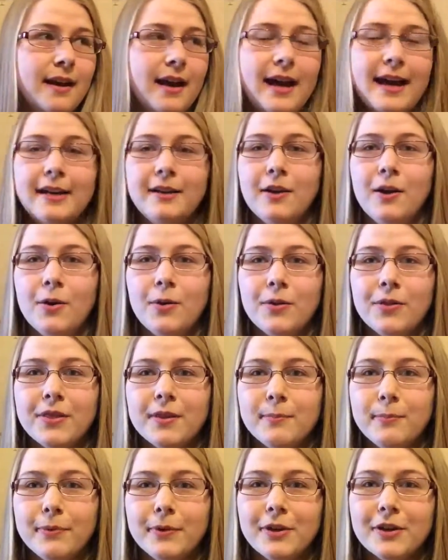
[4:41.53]
I know
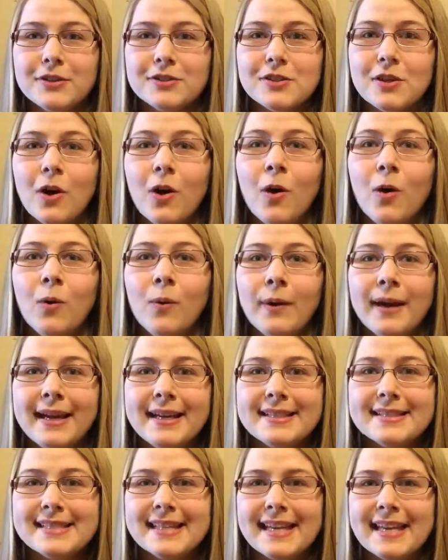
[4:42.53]
the books
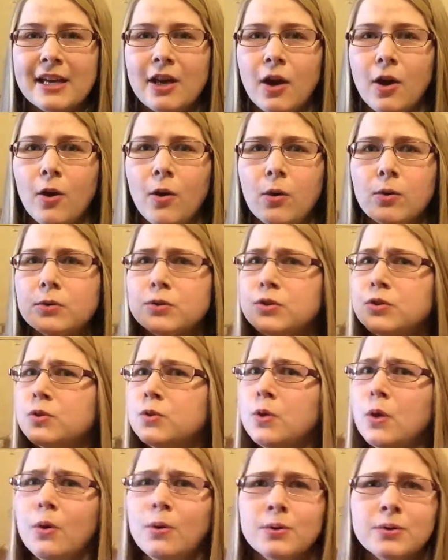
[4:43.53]
always go
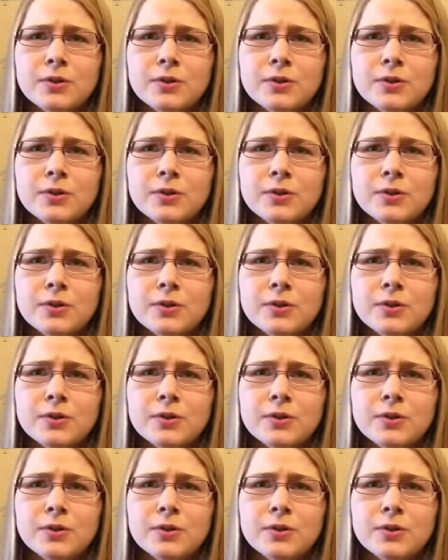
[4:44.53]
so,